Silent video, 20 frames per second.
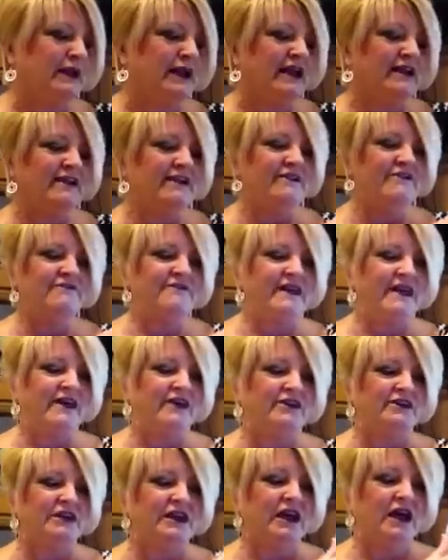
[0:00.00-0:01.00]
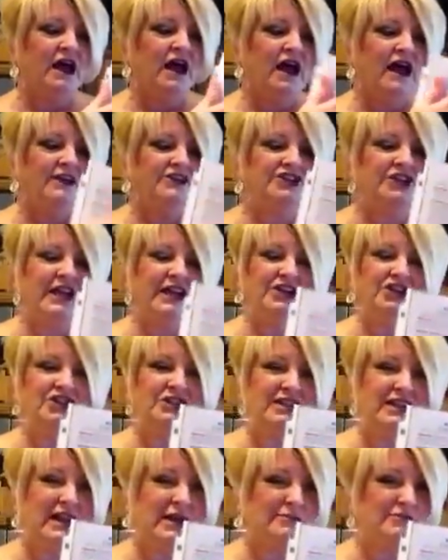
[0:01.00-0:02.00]
I
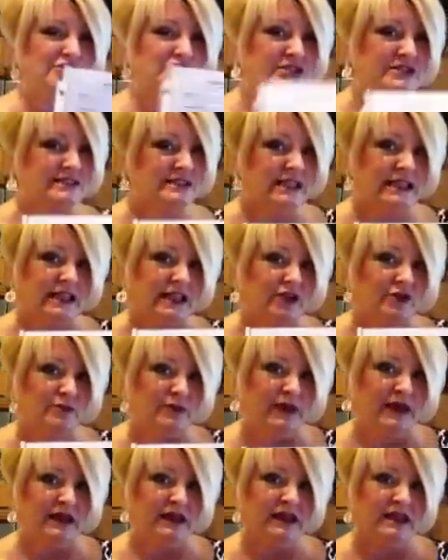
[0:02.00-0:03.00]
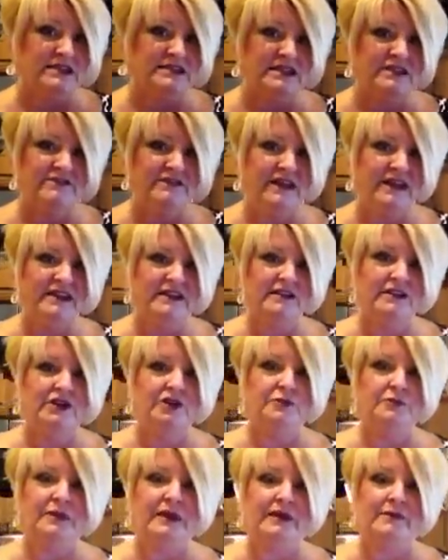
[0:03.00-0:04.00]
changed it up just a little bit because I found a
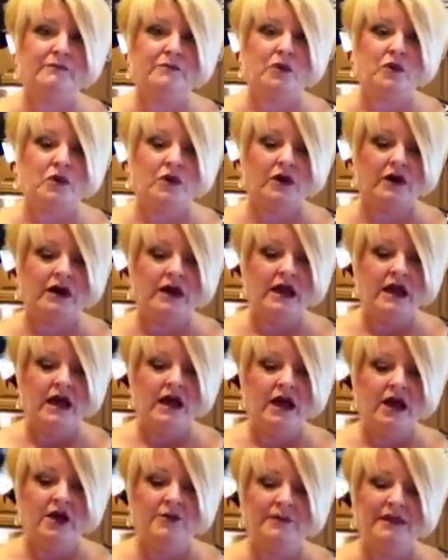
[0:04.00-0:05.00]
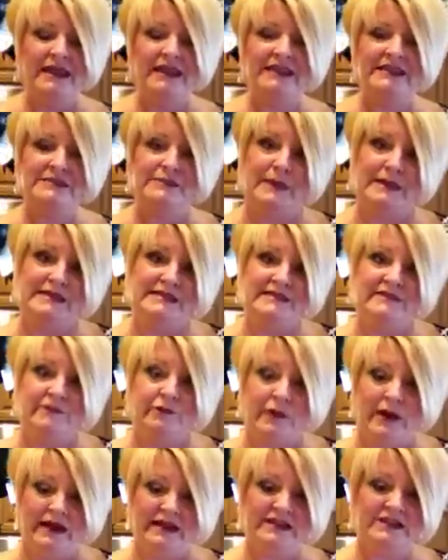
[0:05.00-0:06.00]
little bit more inexpensive
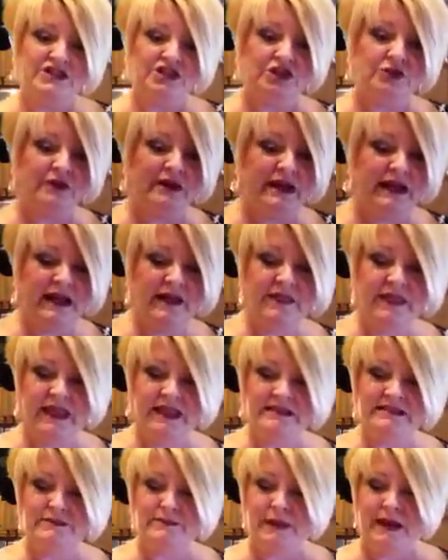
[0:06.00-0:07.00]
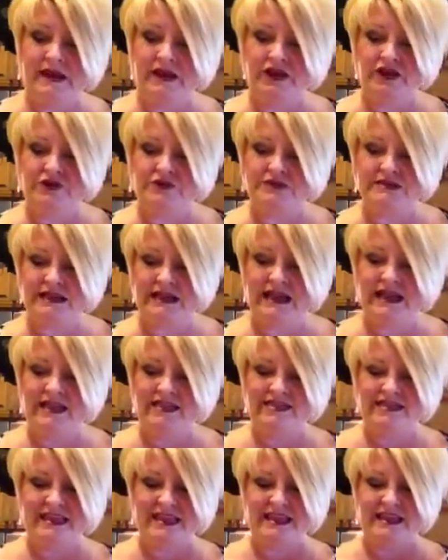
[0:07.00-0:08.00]
way to do it, and that's by
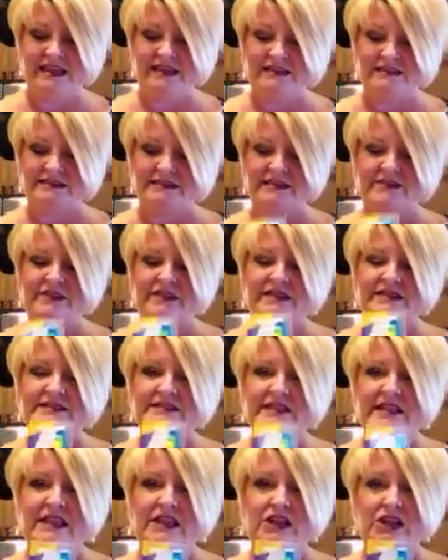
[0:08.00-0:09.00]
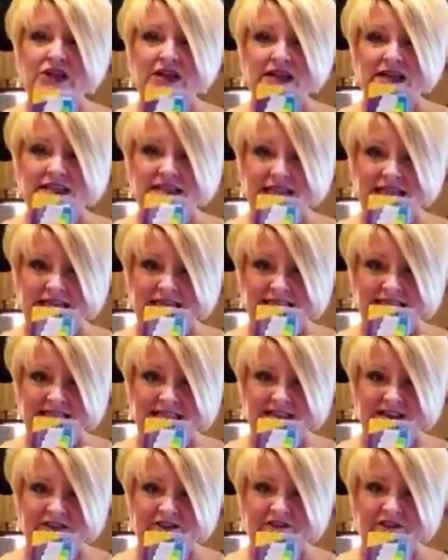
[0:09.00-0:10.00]
using these little
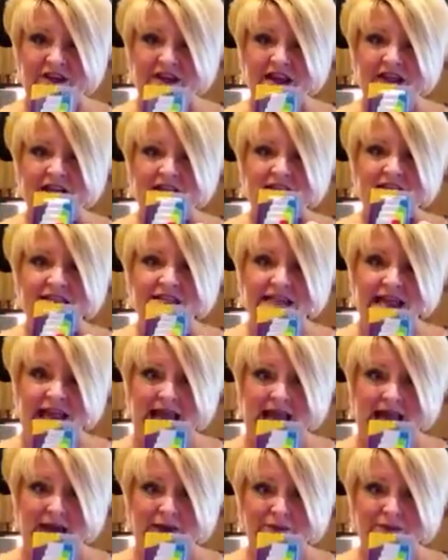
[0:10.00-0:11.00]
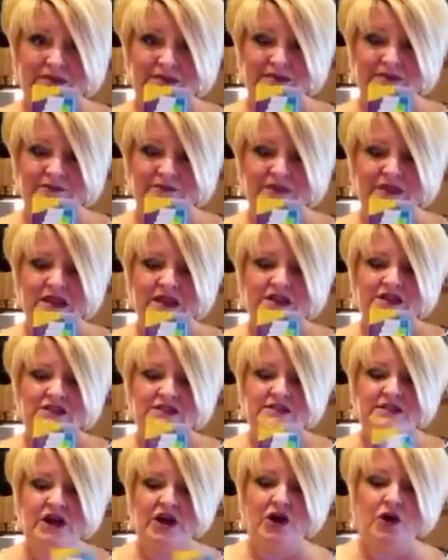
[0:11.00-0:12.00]
adhesive tabs.
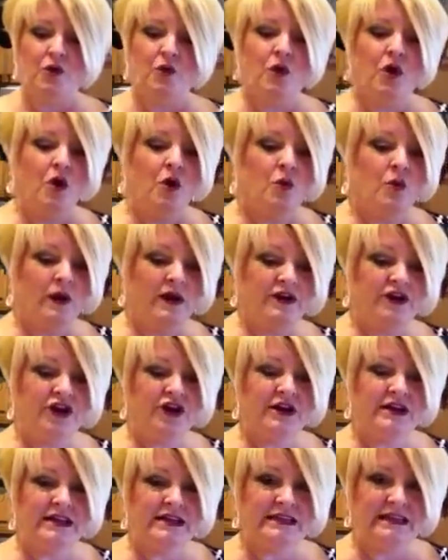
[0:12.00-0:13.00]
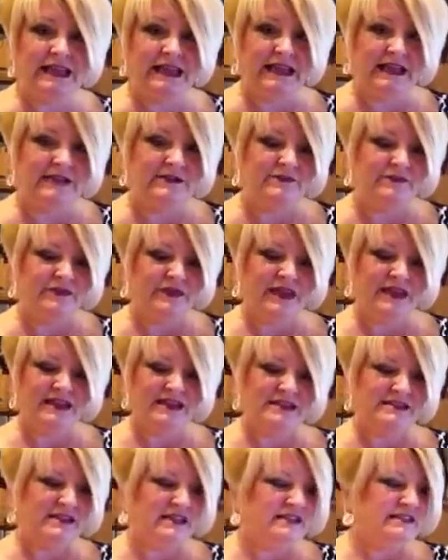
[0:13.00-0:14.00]
So what you're going to need, and
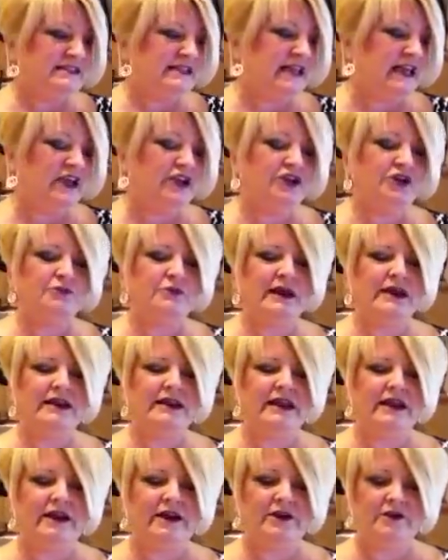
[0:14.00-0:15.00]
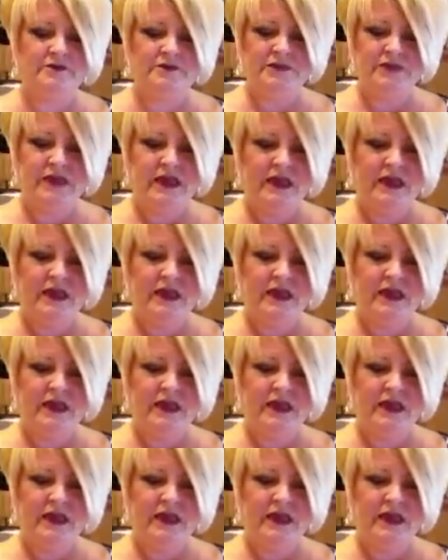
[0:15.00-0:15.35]
it does tell you right here,